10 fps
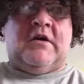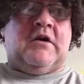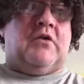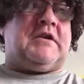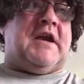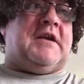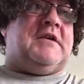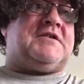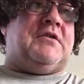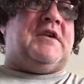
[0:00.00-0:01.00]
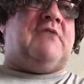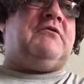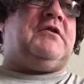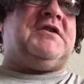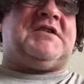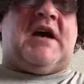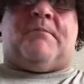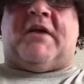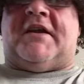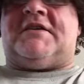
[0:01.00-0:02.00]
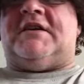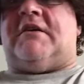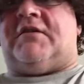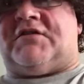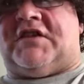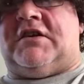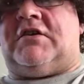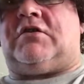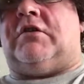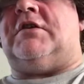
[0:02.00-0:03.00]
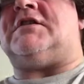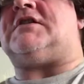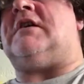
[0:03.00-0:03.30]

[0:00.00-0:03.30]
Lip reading: Okay, so now we're going to start painting. Now, you've seen the colours.